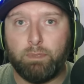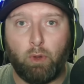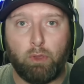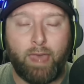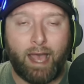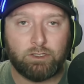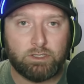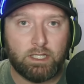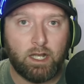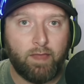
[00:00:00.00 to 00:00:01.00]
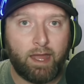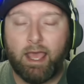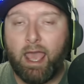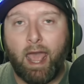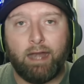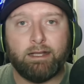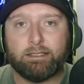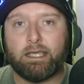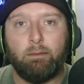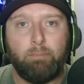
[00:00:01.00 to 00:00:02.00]
BYU cashes in on that, and he
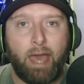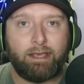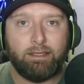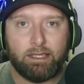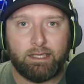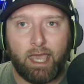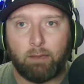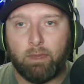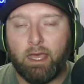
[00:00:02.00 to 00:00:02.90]
doesn't come back in the game